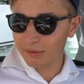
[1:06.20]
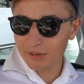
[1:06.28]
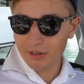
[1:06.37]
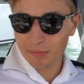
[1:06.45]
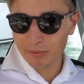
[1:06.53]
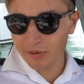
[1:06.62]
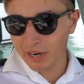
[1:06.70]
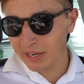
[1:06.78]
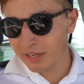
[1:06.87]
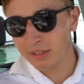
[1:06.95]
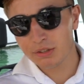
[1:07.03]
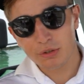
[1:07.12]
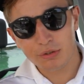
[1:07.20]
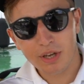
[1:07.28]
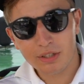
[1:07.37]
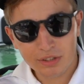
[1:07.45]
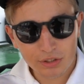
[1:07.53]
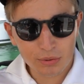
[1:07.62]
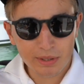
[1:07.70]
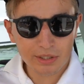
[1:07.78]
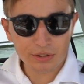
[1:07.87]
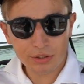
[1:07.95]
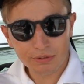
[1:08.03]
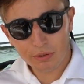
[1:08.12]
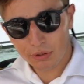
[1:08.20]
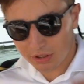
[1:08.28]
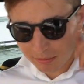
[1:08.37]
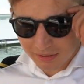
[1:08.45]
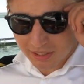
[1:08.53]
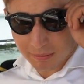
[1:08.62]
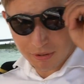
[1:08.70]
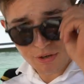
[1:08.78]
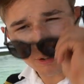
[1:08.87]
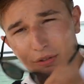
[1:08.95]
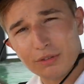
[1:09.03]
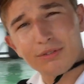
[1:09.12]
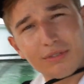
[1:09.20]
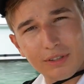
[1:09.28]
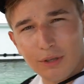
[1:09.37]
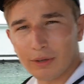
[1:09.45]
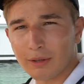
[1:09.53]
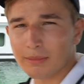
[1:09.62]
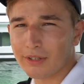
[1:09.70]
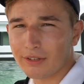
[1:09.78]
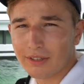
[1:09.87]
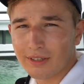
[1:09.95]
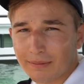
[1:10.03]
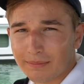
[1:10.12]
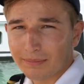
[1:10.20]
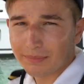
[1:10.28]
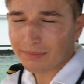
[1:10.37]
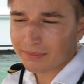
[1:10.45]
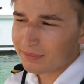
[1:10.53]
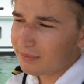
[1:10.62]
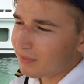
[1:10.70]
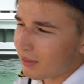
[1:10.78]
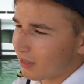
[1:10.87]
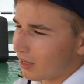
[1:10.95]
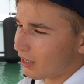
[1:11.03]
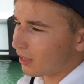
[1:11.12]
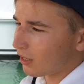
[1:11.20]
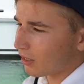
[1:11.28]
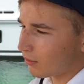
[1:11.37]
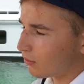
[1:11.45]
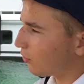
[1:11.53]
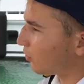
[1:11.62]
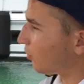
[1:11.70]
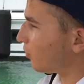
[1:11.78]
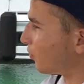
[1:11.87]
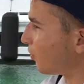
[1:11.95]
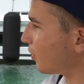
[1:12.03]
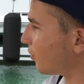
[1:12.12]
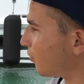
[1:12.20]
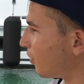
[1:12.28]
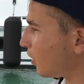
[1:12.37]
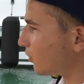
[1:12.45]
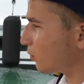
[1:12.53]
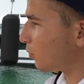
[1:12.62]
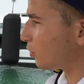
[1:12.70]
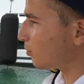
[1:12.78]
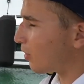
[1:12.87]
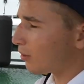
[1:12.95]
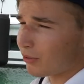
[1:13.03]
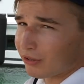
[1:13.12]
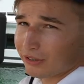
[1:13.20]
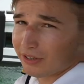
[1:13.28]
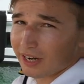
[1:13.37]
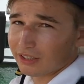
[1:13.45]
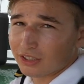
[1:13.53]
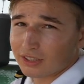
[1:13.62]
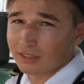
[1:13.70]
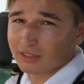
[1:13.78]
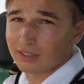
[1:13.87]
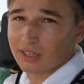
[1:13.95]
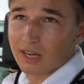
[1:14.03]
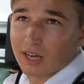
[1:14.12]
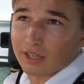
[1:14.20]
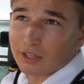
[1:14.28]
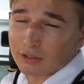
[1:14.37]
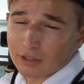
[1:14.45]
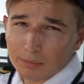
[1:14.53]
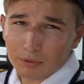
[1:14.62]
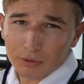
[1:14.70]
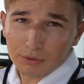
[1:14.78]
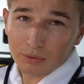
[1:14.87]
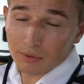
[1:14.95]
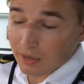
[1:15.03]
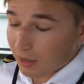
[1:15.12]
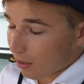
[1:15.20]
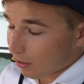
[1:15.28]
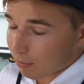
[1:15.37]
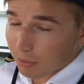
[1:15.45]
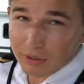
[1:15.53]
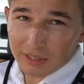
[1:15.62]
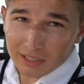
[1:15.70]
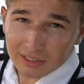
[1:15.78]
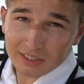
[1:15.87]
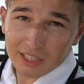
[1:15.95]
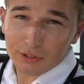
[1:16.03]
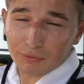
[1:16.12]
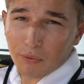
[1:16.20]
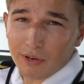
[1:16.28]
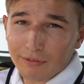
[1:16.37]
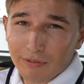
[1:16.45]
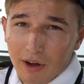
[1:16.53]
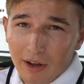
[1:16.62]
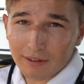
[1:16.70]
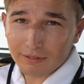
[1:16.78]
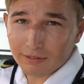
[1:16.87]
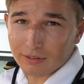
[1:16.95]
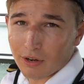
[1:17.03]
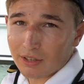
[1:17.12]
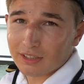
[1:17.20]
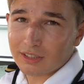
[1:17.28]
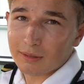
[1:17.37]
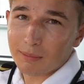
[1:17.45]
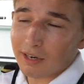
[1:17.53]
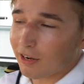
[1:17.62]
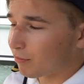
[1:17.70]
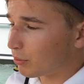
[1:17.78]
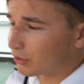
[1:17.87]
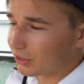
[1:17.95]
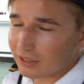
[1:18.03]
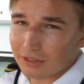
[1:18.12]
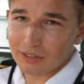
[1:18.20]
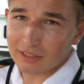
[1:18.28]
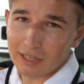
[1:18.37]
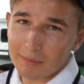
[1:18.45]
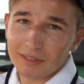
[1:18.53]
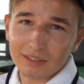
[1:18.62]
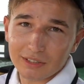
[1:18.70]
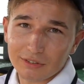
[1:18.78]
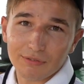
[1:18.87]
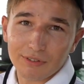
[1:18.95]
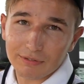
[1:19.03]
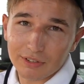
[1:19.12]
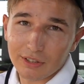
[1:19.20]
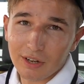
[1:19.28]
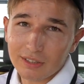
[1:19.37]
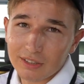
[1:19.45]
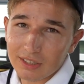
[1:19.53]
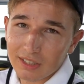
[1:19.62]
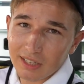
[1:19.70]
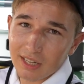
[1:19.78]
we got a Pirelli two thousand twenty-two version. Let me take my glasses off, don't want to be rude. Uh, three three hundred horsepower Mercury engines. Goes up to, booklet says forty-five knots, but I've pushed it to its limits, it's fifty knots.